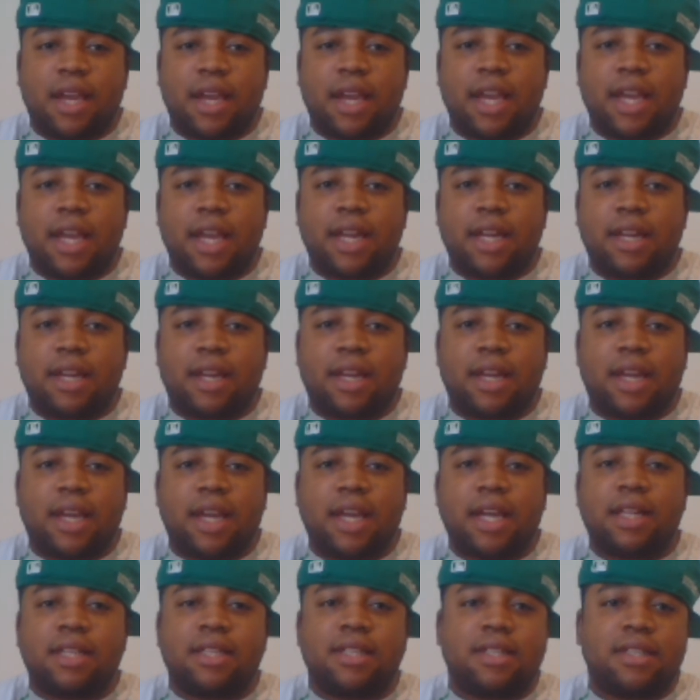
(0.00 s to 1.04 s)
and
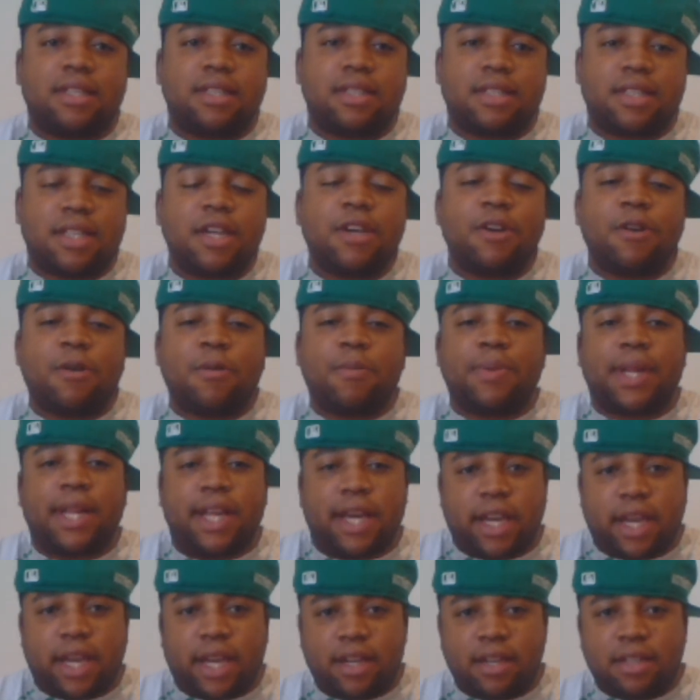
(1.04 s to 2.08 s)
it still
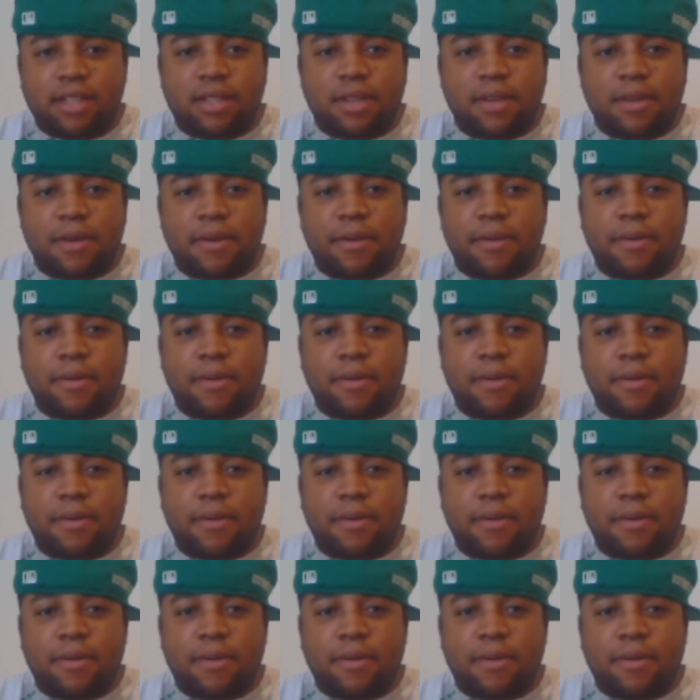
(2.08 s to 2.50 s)
plays